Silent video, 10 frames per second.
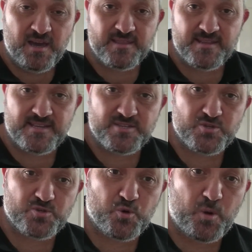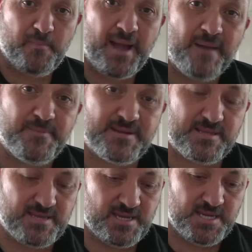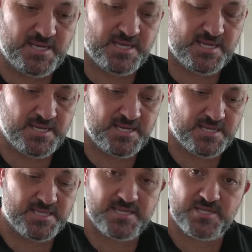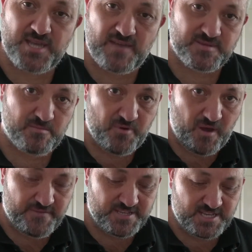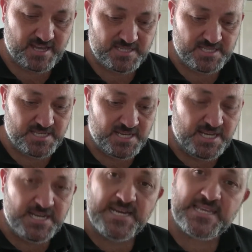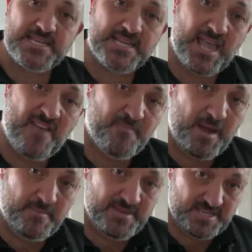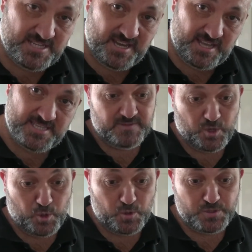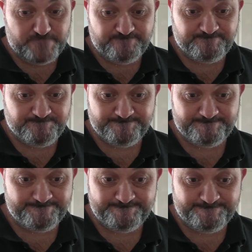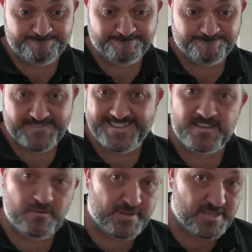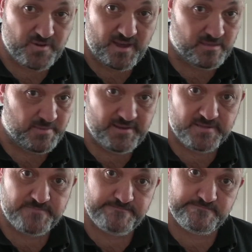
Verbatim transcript: They need to talk publicly. They need to have some private chats. They need to have public chats because it's the only way to drag them out.